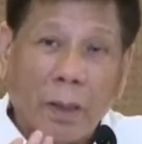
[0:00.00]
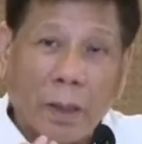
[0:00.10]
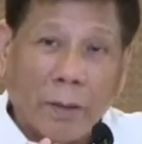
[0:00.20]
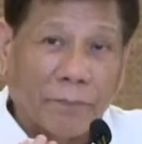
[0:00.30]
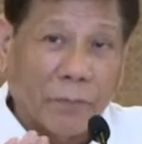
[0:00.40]

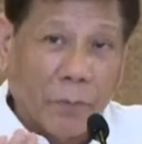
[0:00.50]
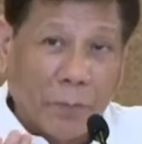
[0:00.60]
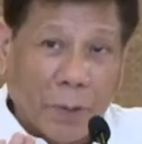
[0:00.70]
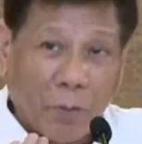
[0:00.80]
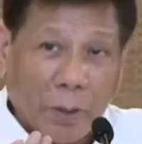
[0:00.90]
have to
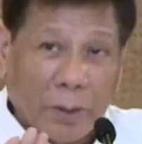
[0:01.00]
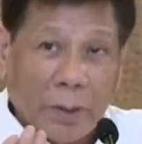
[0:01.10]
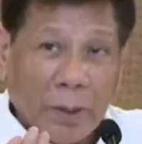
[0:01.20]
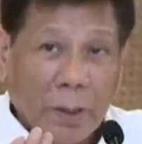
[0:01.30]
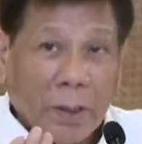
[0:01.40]
what
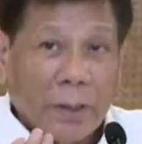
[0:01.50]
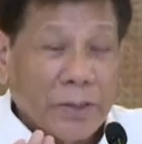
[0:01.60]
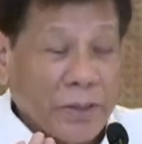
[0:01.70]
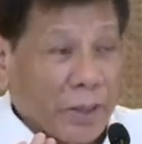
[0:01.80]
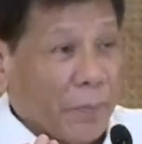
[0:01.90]

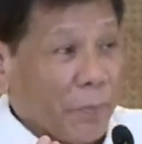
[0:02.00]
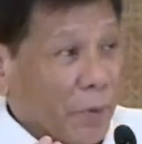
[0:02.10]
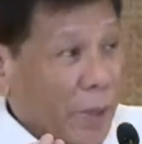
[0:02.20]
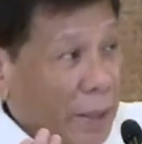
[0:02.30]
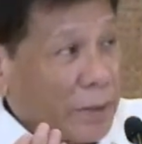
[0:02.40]

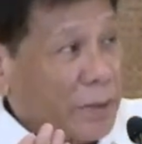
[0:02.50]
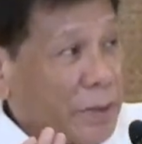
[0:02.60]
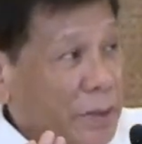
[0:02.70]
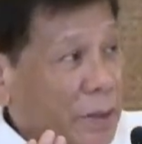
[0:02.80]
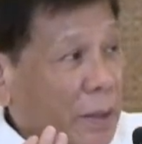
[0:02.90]
Singapore
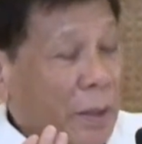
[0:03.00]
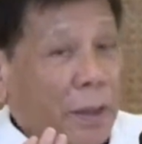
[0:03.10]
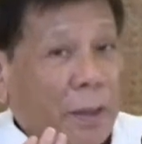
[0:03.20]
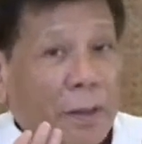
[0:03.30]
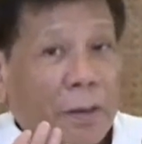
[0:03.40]
has.
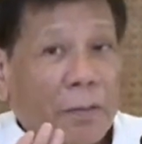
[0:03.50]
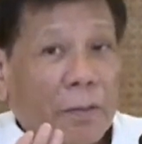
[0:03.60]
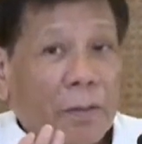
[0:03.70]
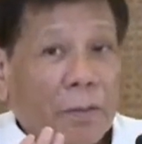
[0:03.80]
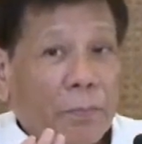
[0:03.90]

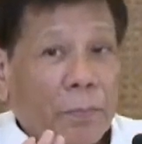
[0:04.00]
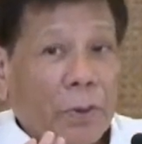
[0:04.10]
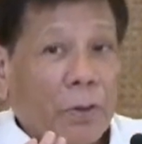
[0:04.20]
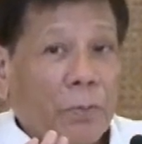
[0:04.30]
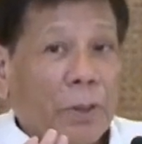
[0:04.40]

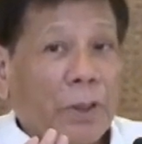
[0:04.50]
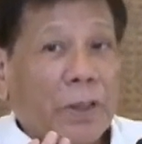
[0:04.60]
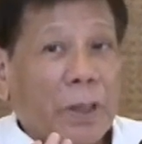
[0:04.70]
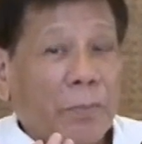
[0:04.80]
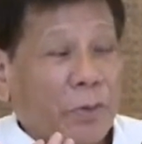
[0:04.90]
Pero
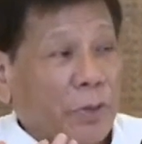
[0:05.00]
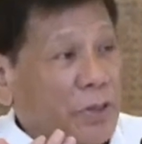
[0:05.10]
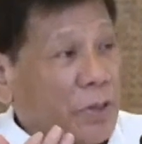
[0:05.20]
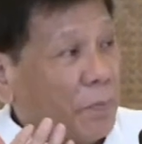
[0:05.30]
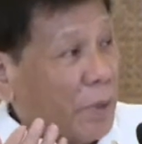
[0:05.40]
makita mo,
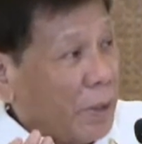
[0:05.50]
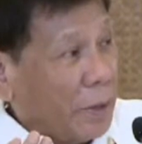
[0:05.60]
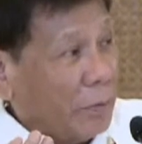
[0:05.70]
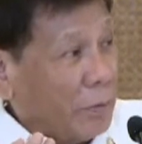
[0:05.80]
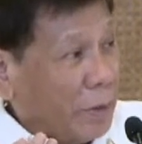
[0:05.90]

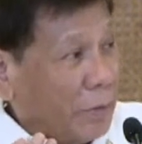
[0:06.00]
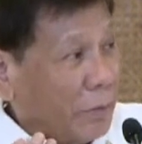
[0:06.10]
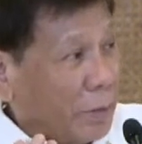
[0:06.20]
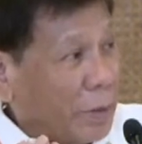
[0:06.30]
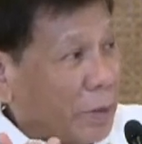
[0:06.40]
disiplinado rin
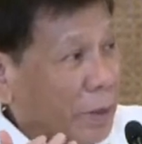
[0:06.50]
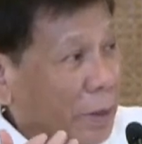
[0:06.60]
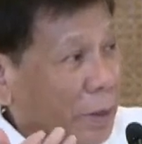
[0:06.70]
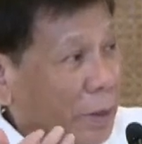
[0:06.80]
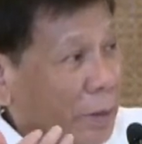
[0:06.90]
yung there,
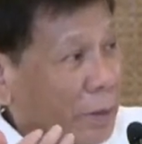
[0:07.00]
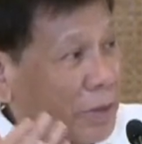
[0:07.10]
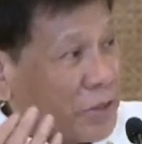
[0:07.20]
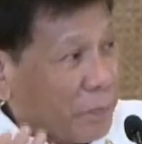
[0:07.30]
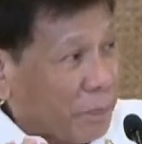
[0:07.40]
a
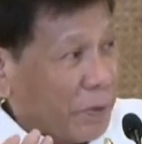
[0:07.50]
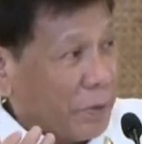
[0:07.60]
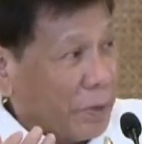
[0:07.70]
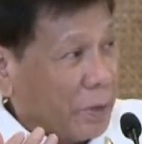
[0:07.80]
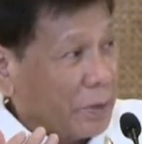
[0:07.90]

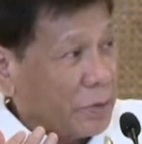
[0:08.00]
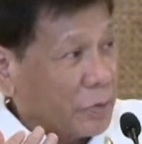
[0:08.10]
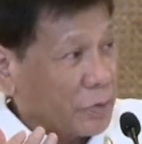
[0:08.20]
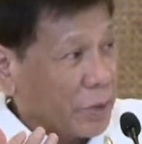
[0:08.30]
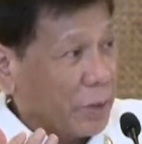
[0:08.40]
disciplined
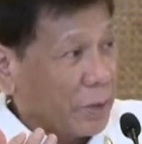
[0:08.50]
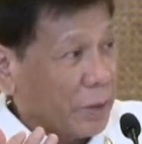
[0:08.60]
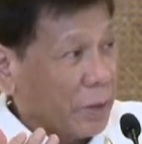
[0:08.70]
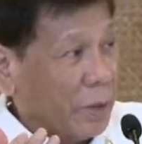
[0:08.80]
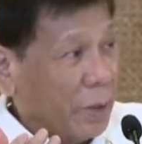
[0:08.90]

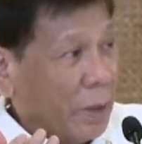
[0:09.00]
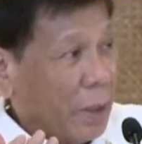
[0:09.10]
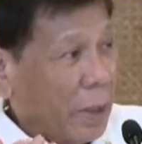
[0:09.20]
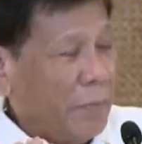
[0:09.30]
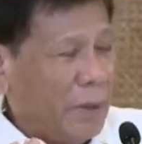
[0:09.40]
society.
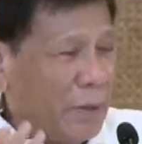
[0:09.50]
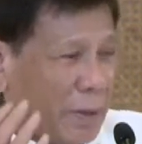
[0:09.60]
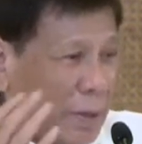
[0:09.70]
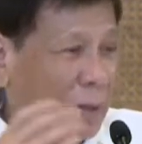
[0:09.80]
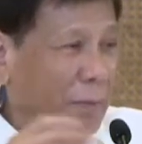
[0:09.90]
I mean,
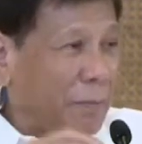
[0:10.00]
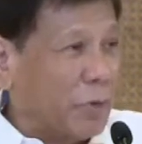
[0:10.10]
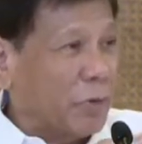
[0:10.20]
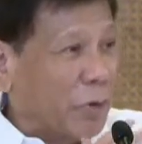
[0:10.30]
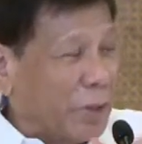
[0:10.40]

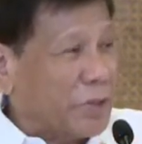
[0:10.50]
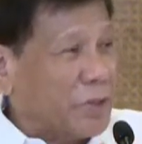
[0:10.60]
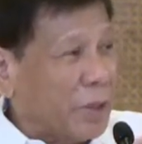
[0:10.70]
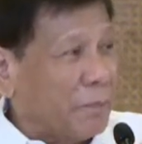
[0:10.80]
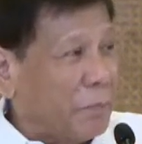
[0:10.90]
more or
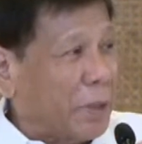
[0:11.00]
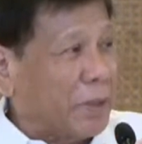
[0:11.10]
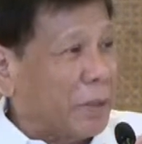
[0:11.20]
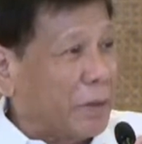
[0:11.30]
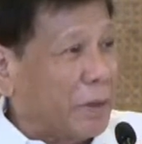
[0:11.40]
less
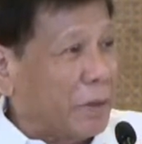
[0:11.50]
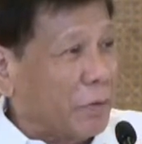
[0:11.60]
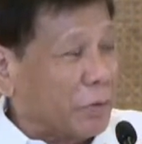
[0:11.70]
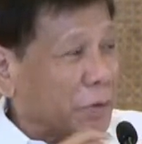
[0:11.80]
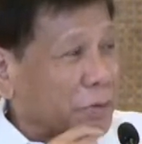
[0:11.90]
better than the
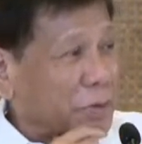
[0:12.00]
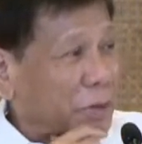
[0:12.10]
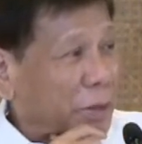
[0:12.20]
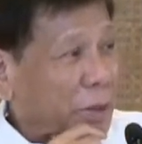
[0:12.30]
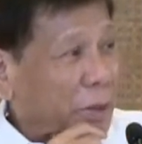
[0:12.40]
others,
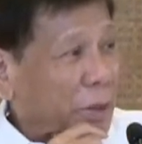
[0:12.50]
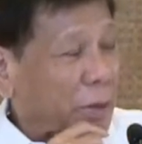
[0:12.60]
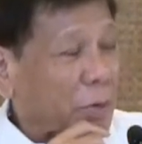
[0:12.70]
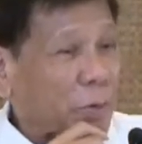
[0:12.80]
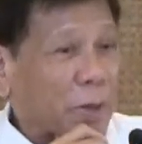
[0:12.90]

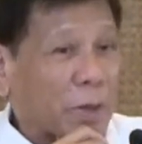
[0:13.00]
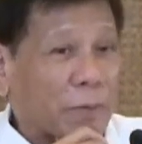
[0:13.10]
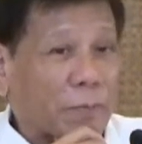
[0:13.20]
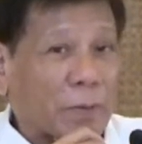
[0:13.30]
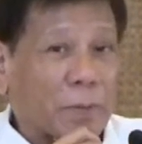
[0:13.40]
including
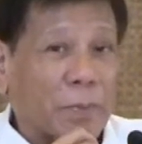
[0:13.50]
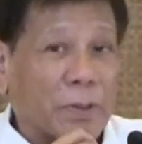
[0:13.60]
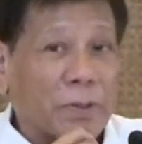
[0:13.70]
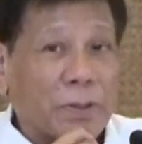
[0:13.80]
the Philippines.